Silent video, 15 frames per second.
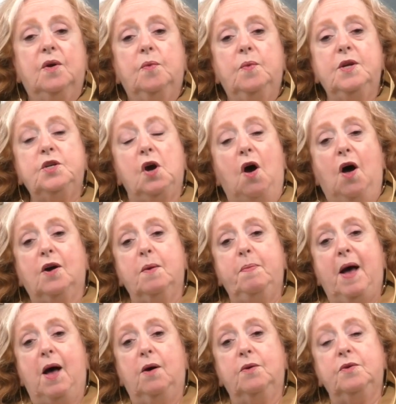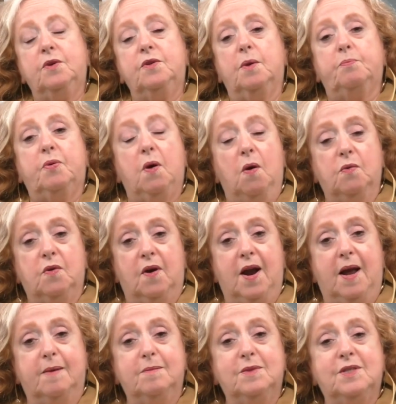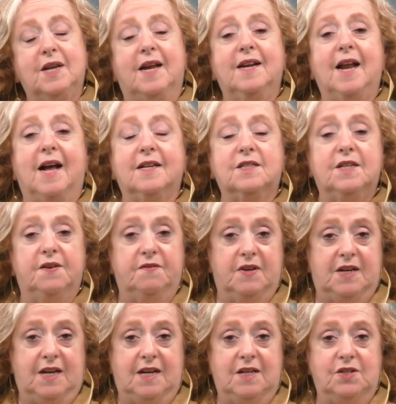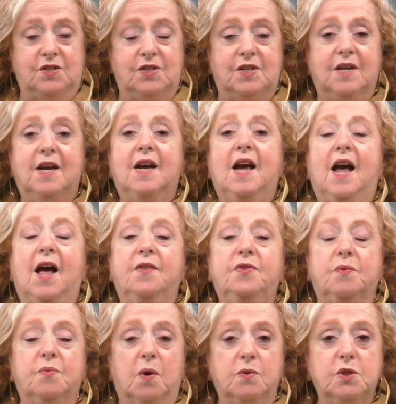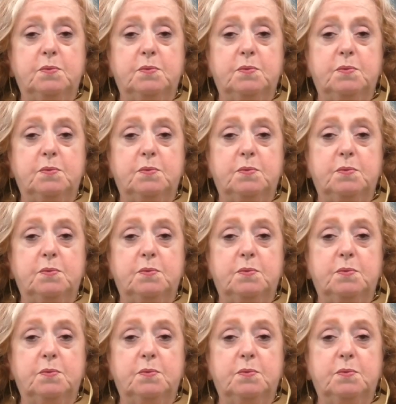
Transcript: We talk about the programs and activities at the Rose